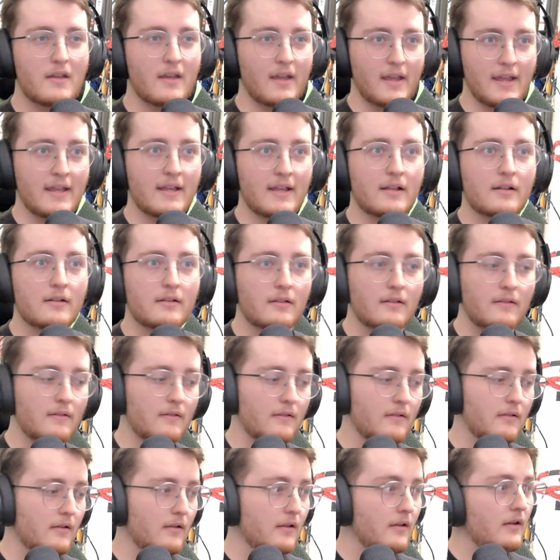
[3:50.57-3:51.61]
And
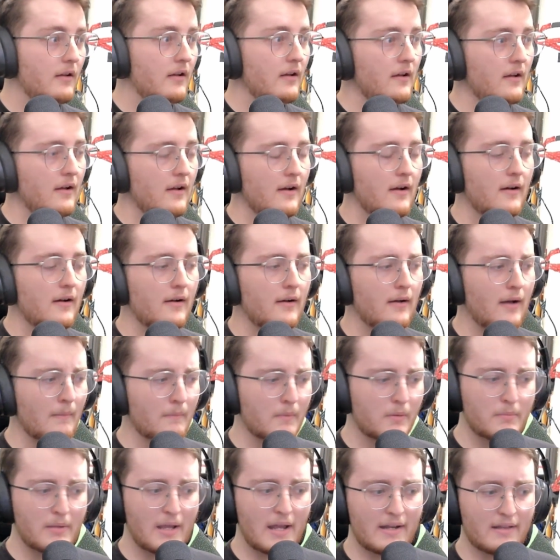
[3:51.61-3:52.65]
I'm
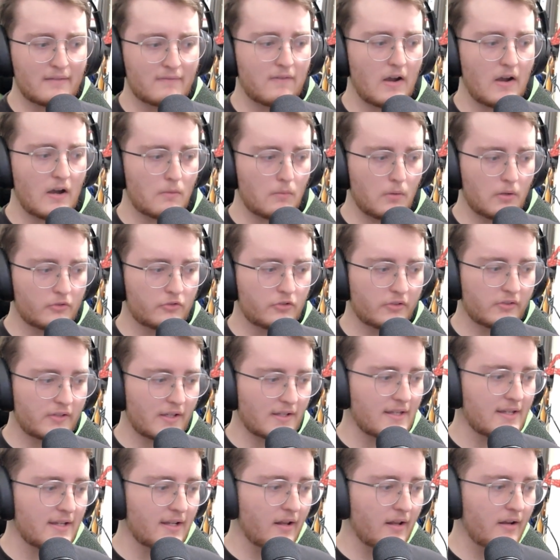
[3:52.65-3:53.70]
going to be adding firewalls just
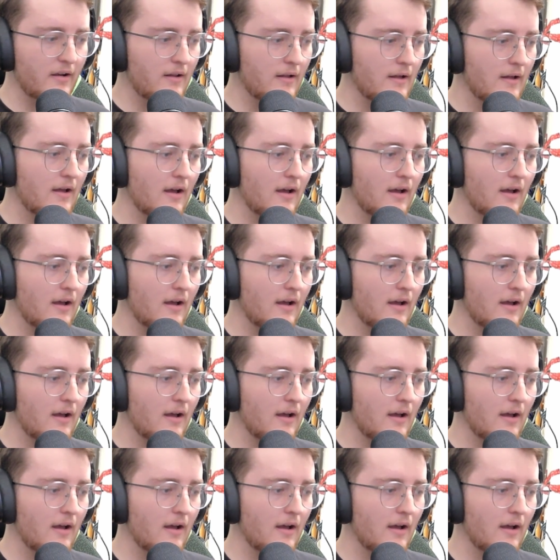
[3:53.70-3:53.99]
like he did.